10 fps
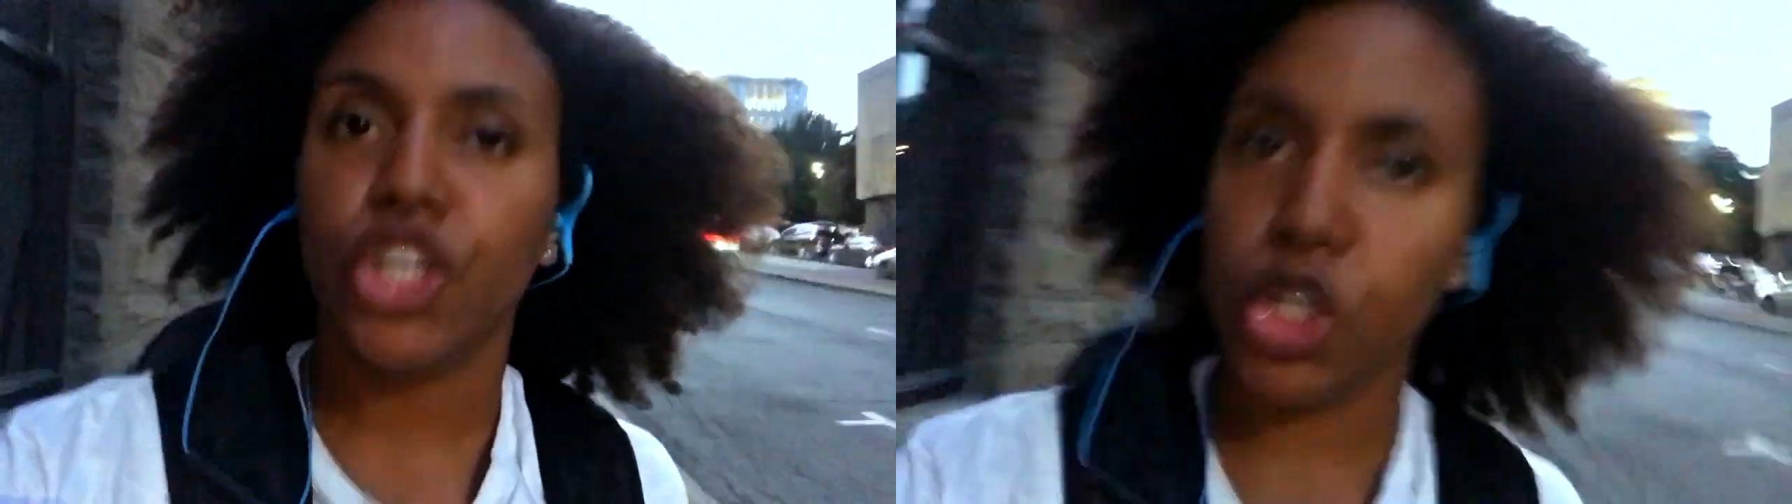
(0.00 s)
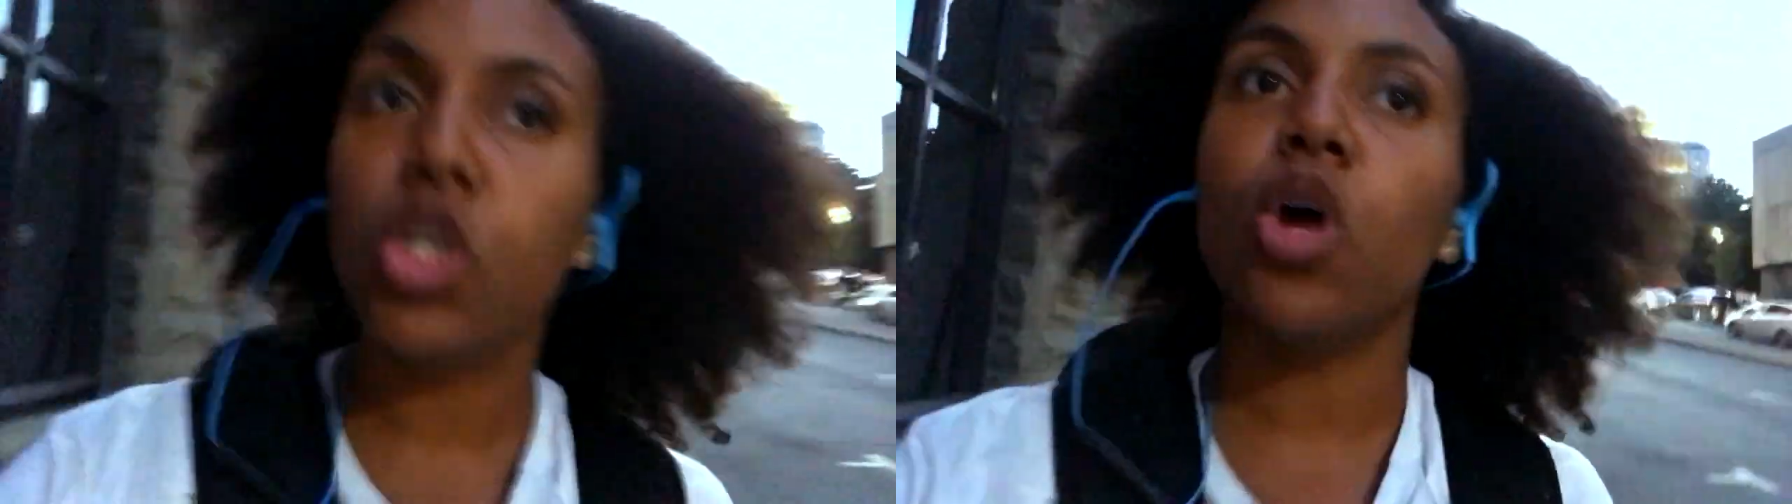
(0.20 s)

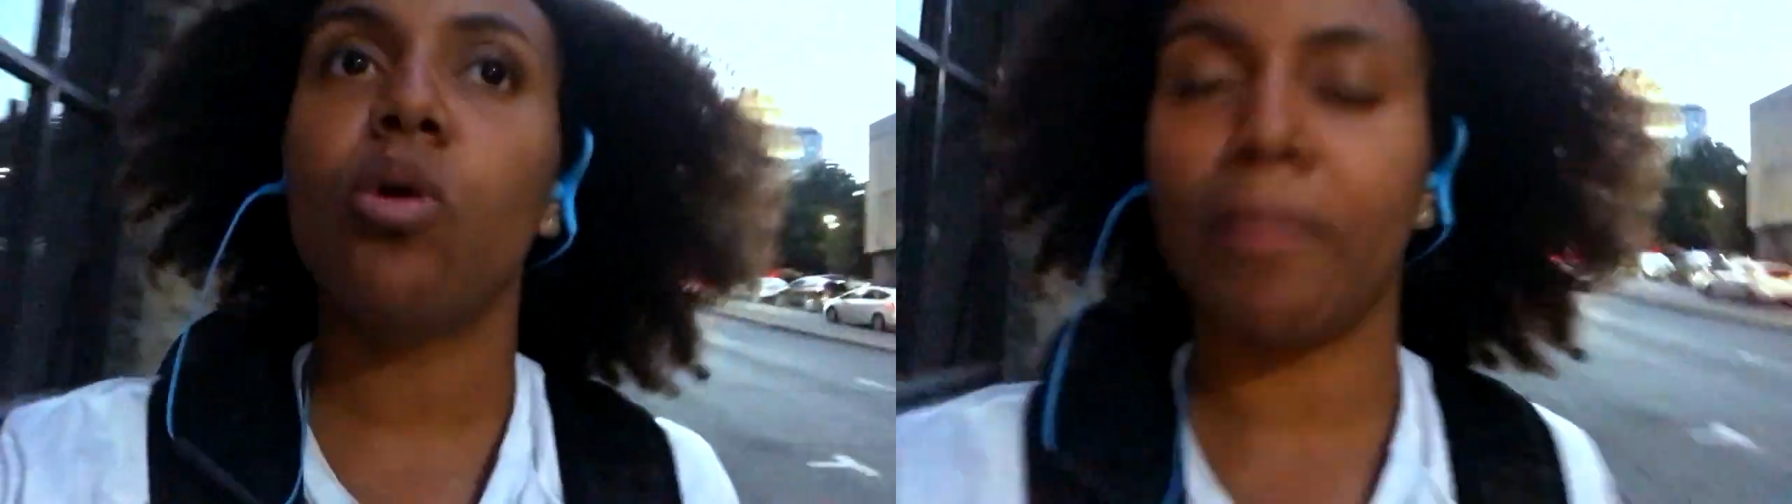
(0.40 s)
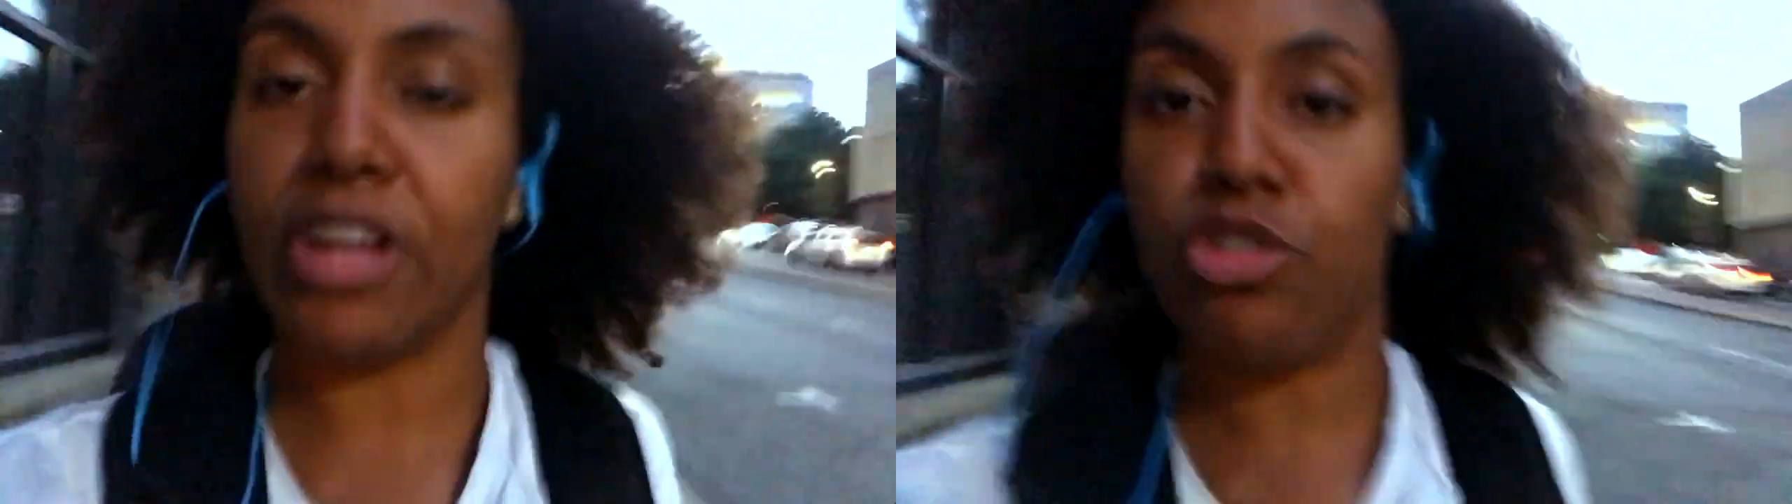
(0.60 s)
you know
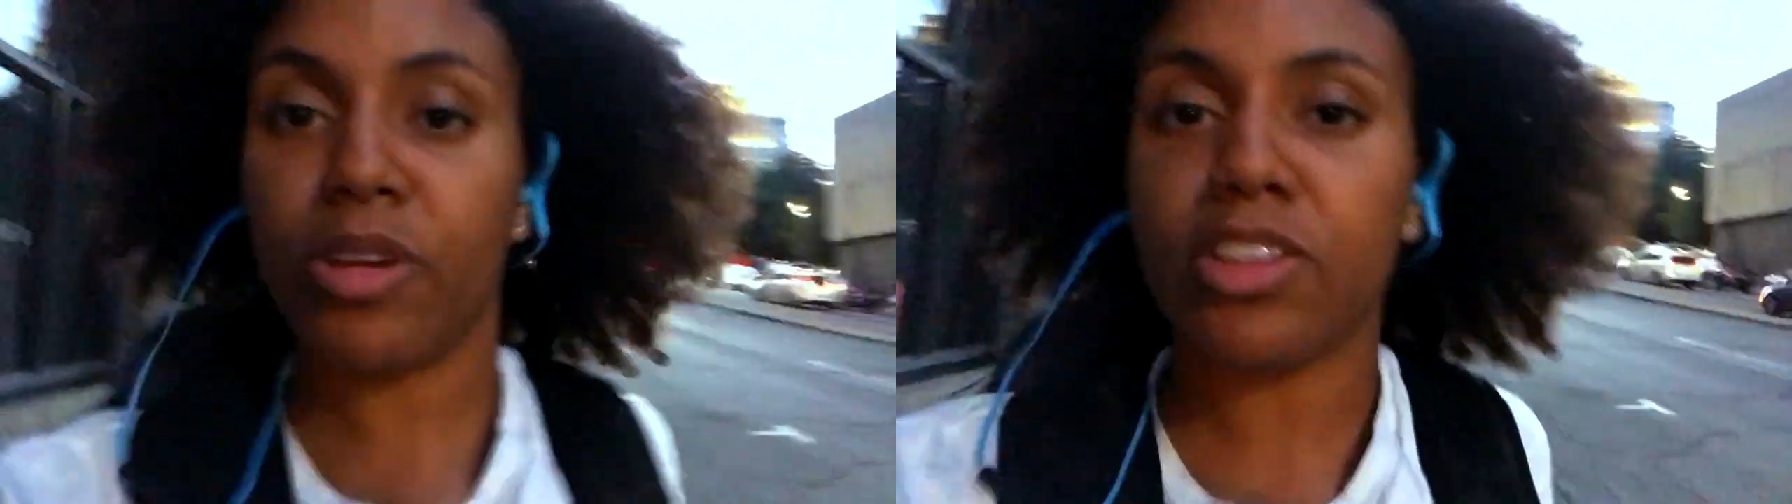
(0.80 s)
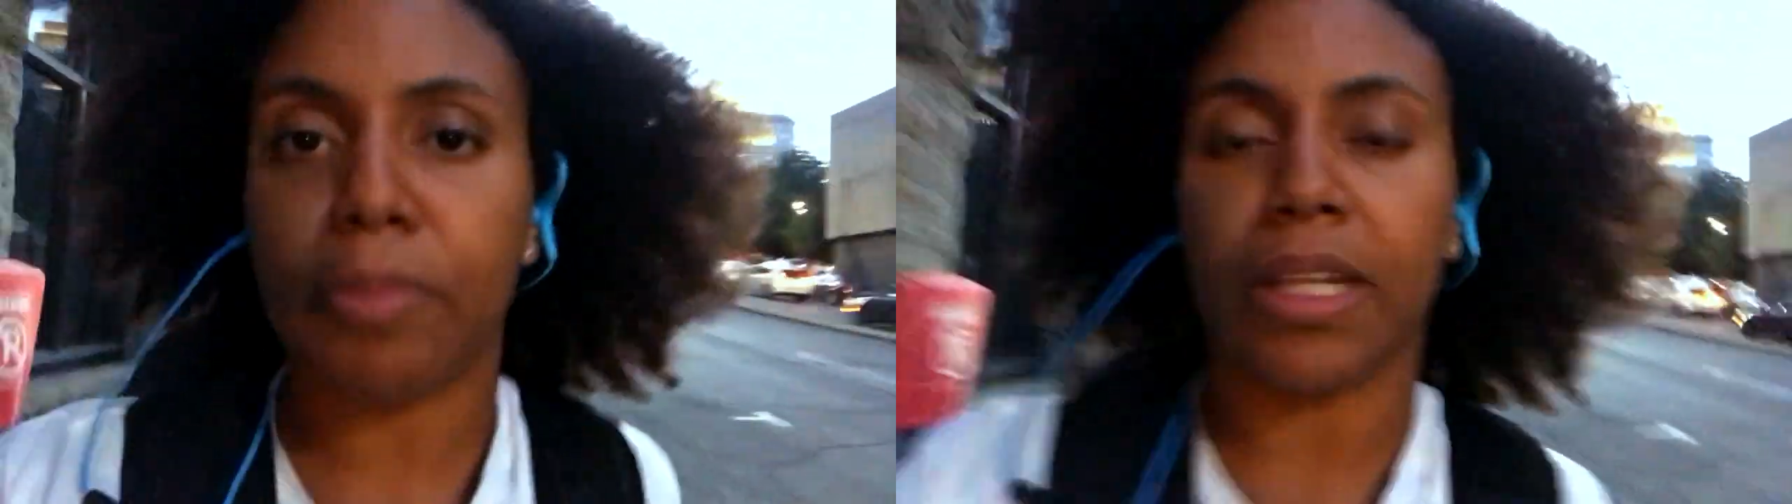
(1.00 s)
what my
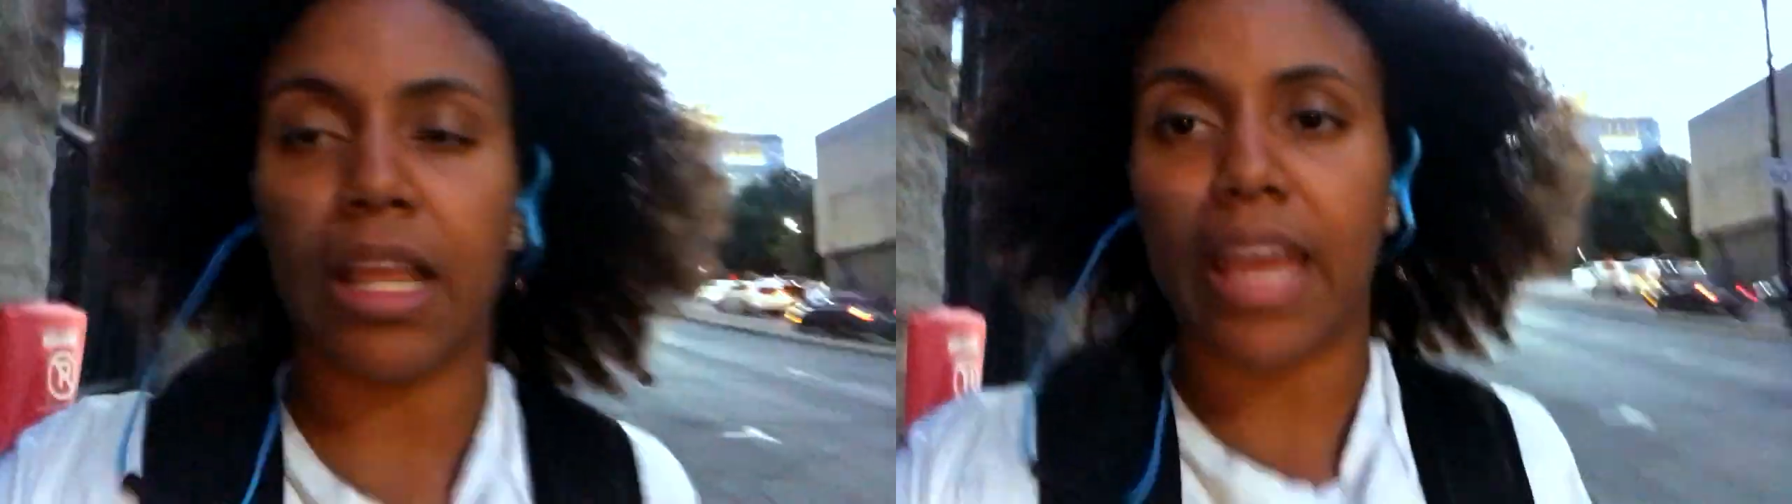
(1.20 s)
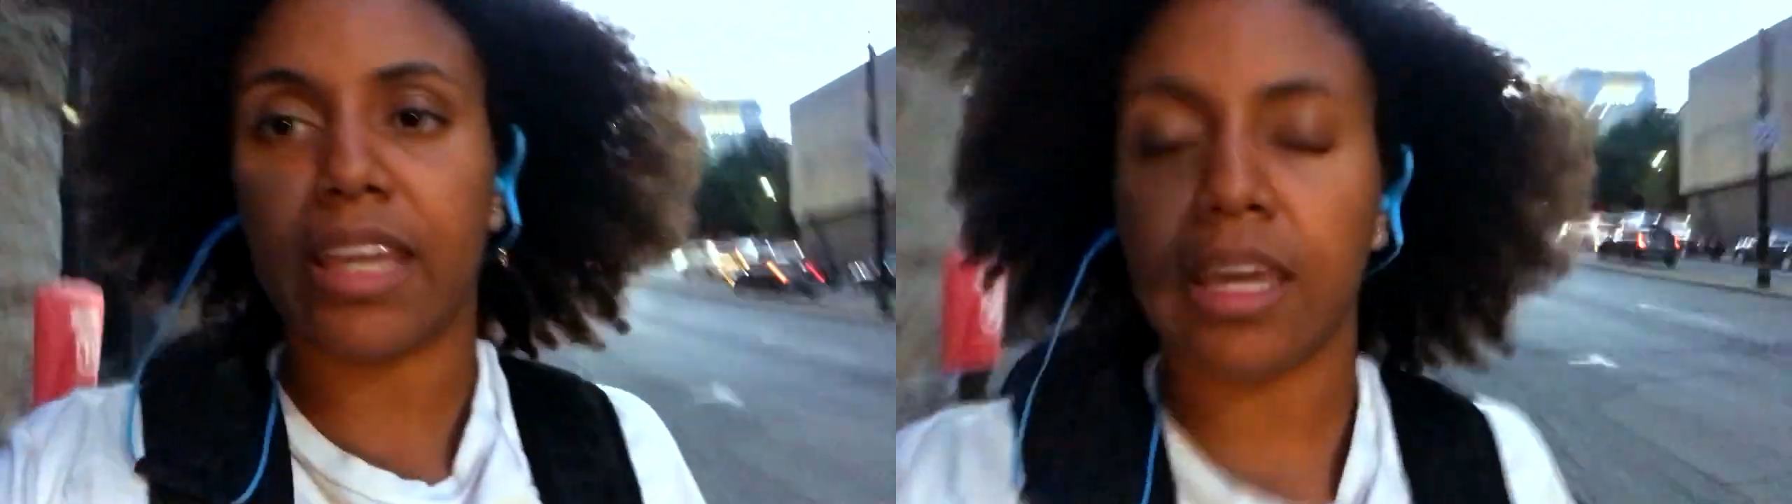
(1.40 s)
journey's been
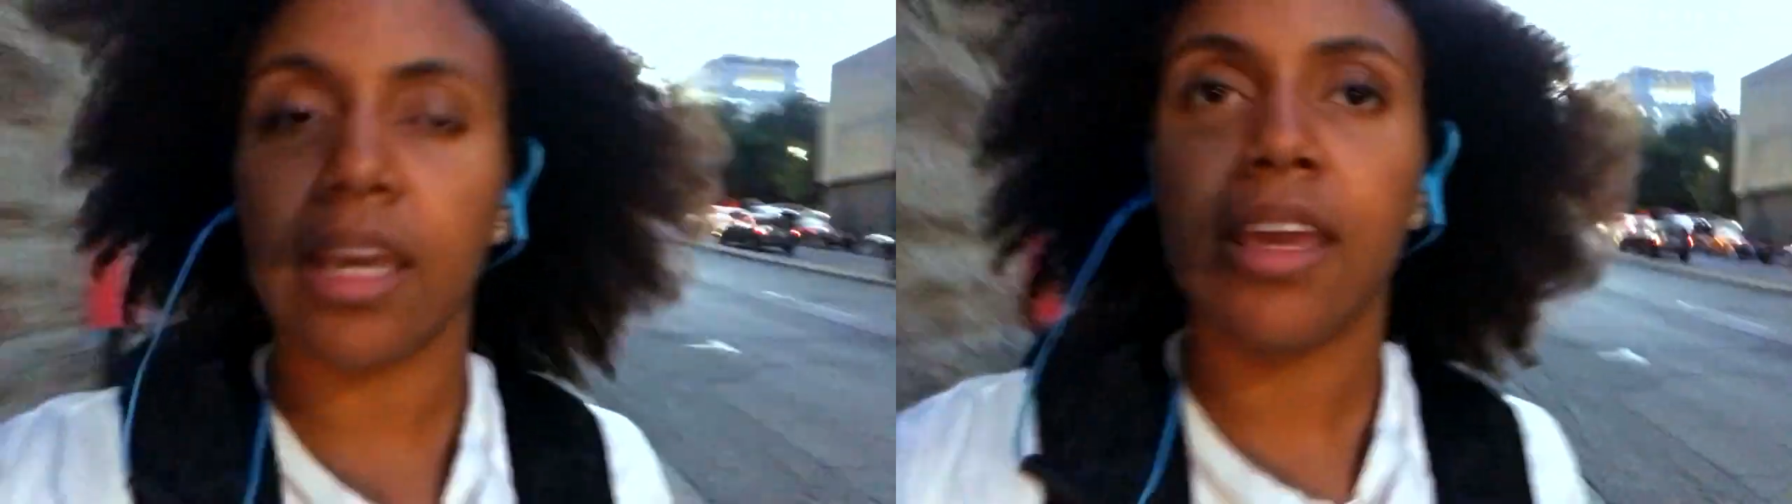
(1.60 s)
like.